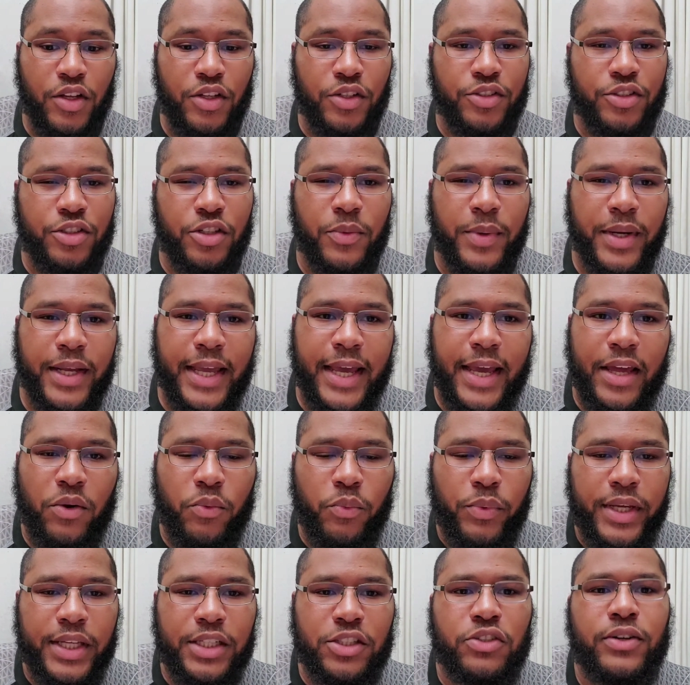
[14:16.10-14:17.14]
So
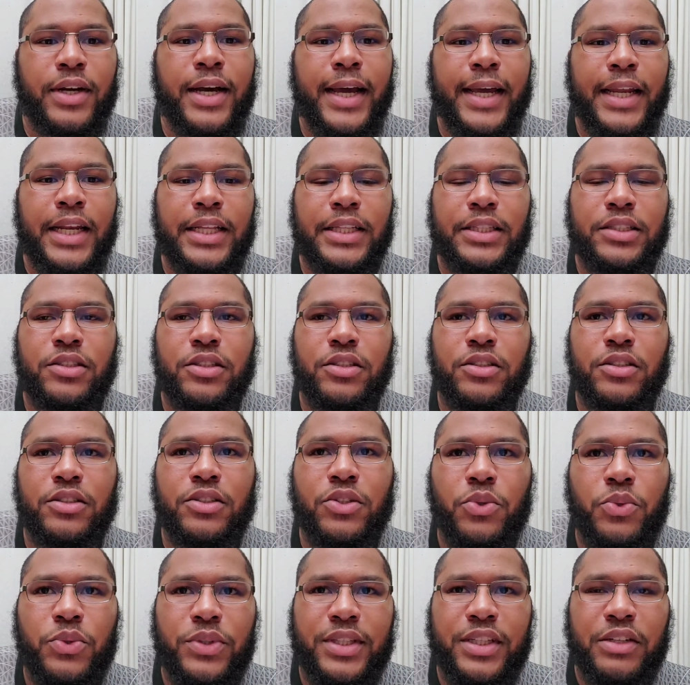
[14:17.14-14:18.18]
again, we tried to
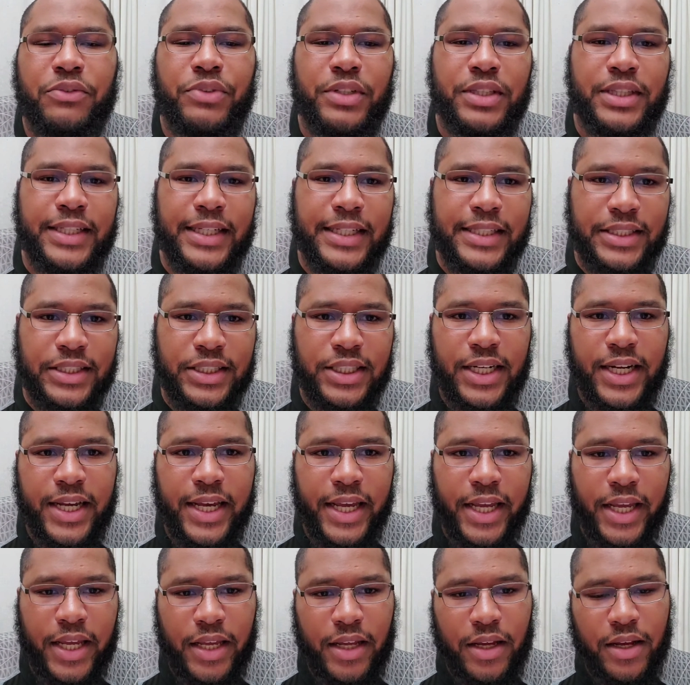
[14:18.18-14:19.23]
do different things
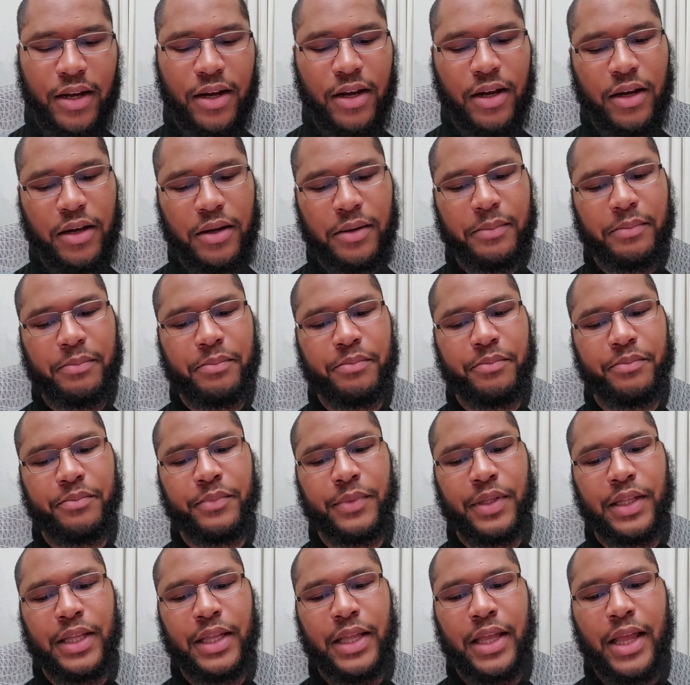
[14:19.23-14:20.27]
today,
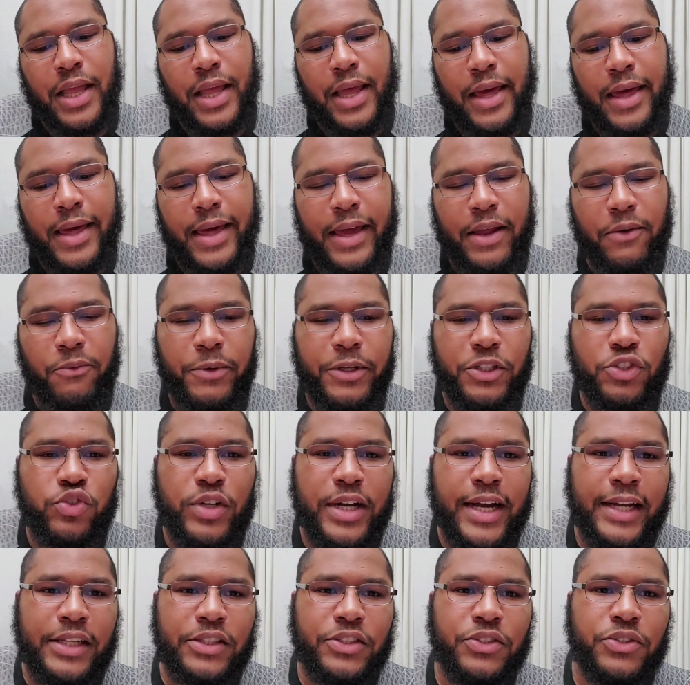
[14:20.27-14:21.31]
and we
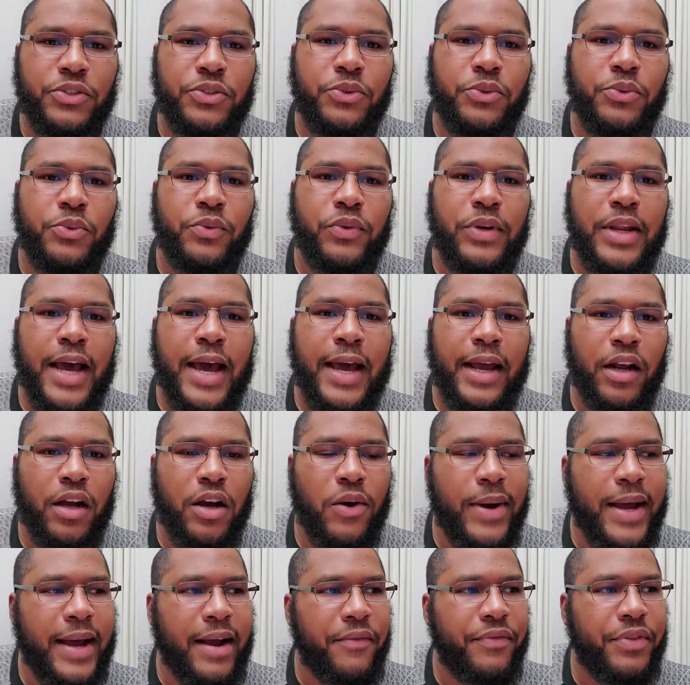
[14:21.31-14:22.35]
tried to not
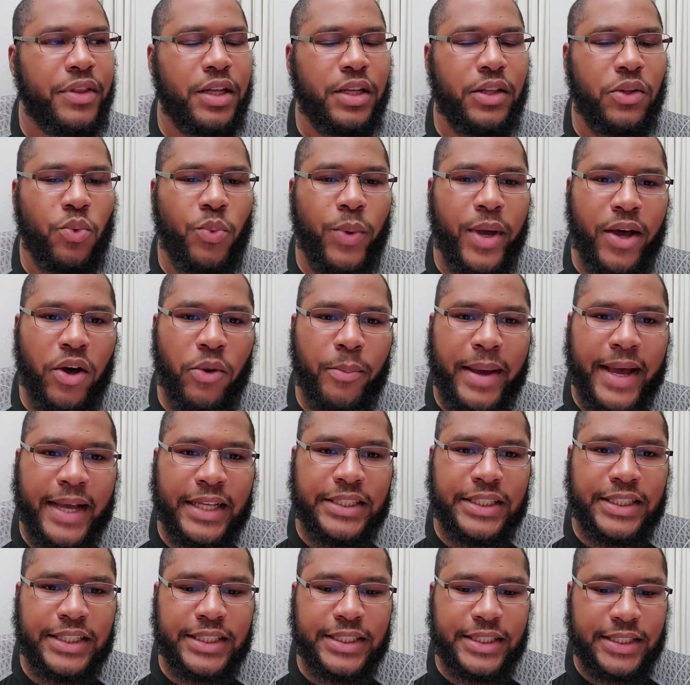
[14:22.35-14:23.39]
go after the whale
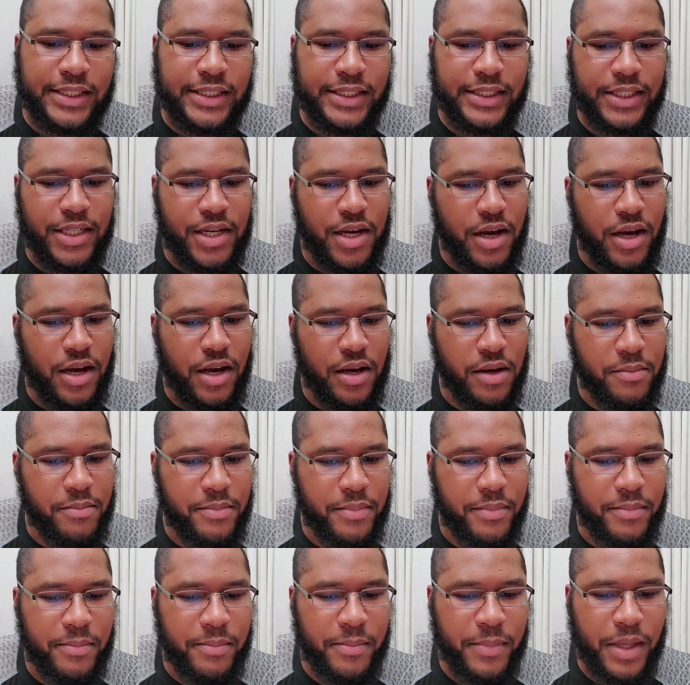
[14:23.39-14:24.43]
batches.
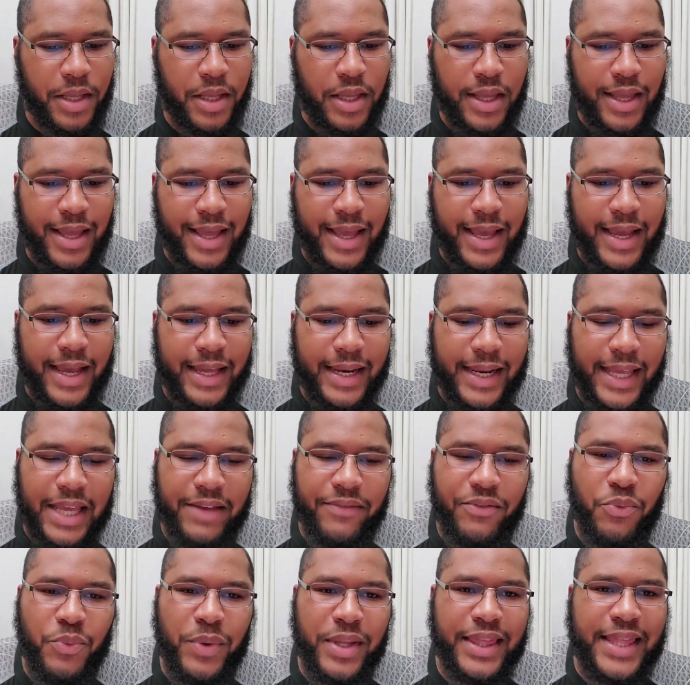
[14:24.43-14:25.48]
And
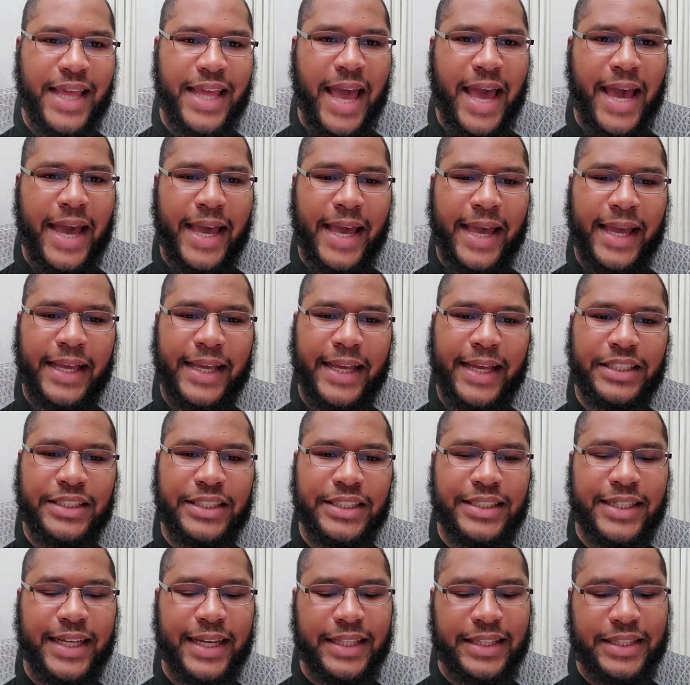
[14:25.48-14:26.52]
even with that,
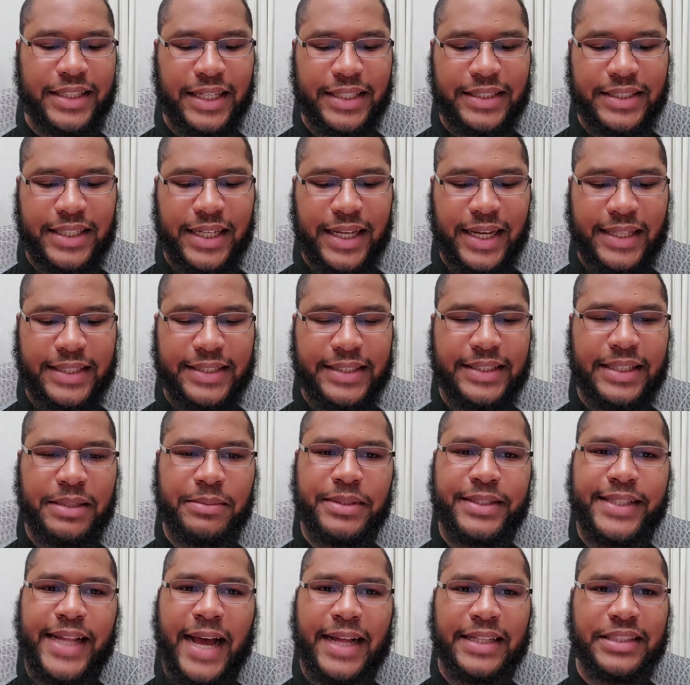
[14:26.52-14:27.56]
it
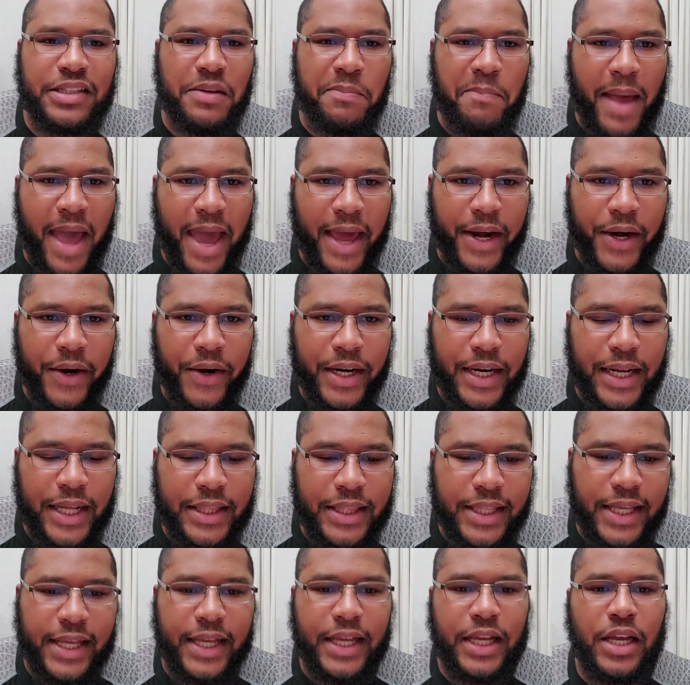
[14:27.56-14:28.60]
seems not to matter. And I
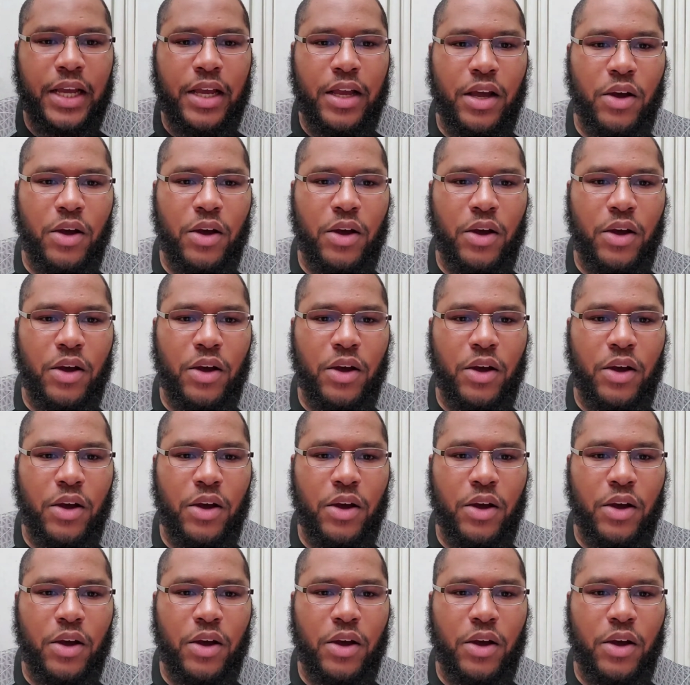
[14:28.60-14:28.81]
think